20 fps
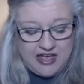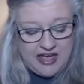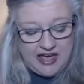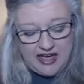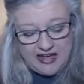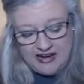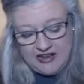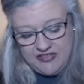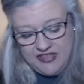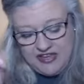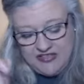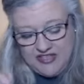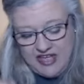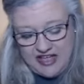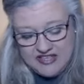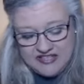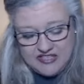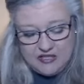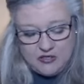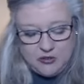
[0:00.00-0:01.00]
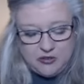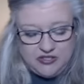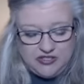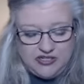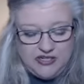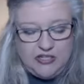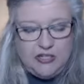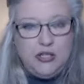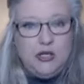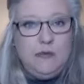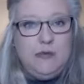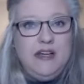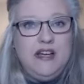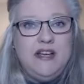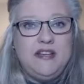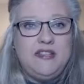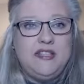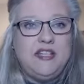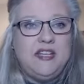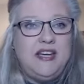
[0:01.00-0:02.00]
and i think that's interesting too
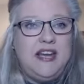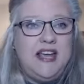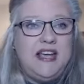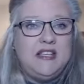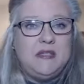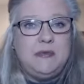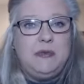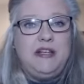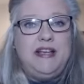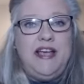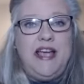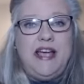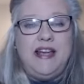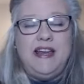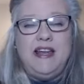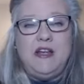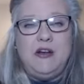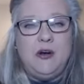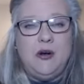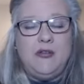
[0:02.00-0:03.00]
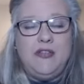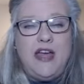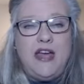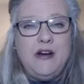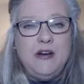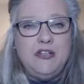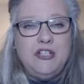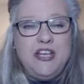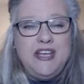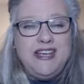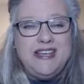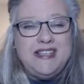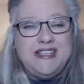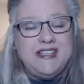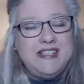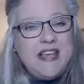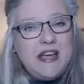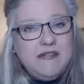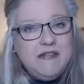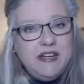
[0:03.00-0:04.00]
because today's pleiadian earth energy is
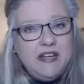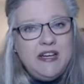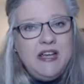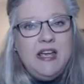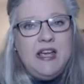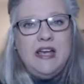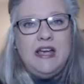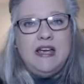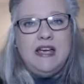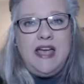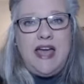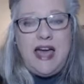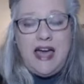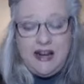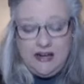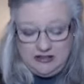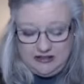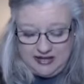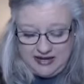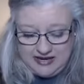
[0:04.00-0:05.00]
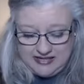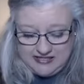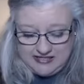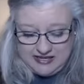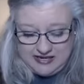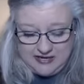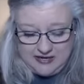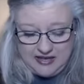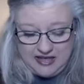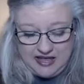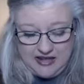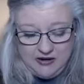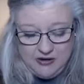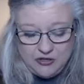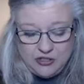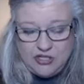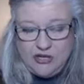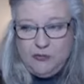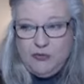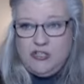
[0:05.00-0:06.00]
seven catalyzing
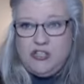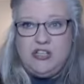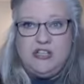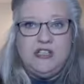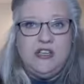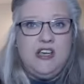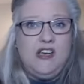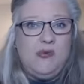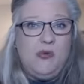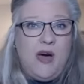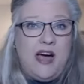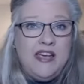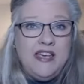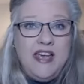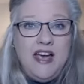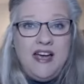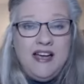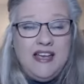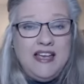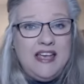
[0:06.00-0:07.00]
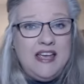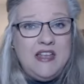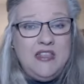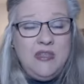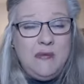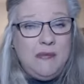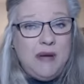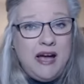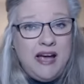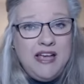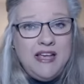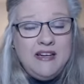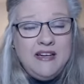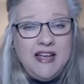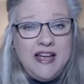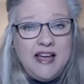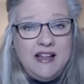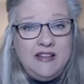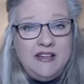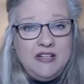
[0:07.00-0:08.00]
energy which is kawayak in the mayan
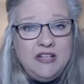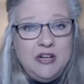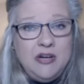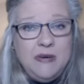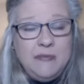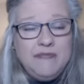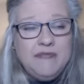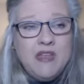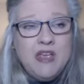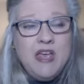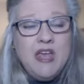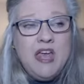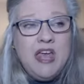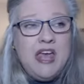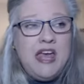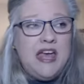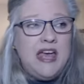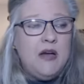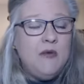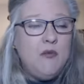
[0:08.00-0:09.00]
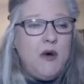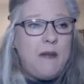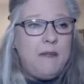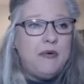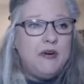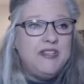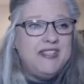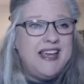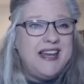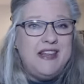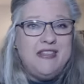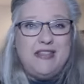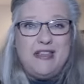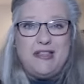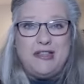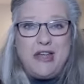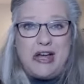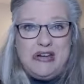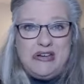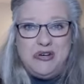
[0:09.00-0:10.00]
calendar it represented
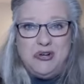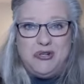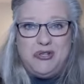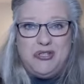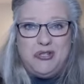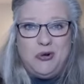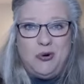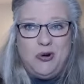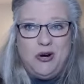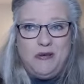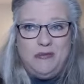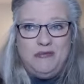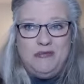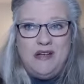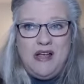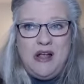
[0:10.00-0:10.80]
the thunderstorm